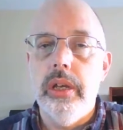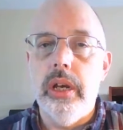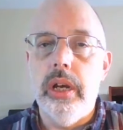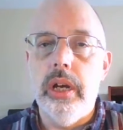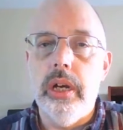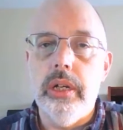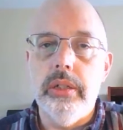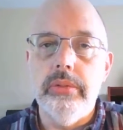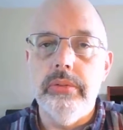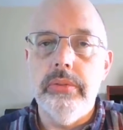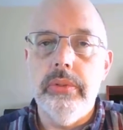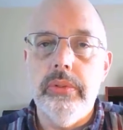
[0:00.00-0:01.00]
uh,
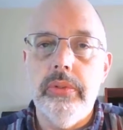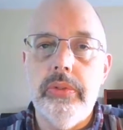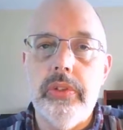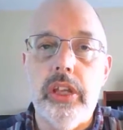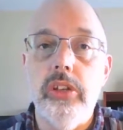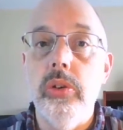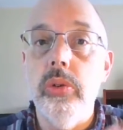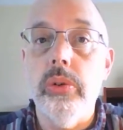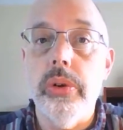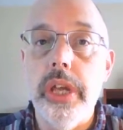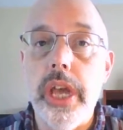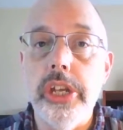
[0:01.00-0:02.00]
say, new
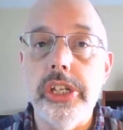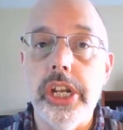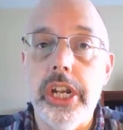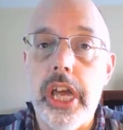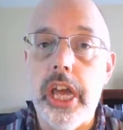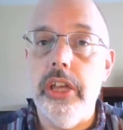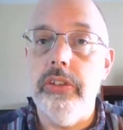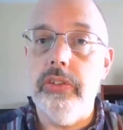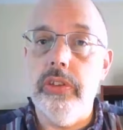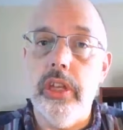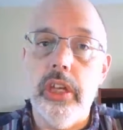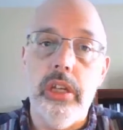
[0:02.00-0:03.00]
creation as
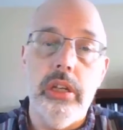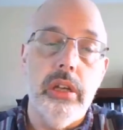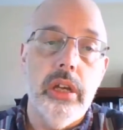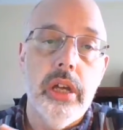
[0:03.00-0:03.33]
the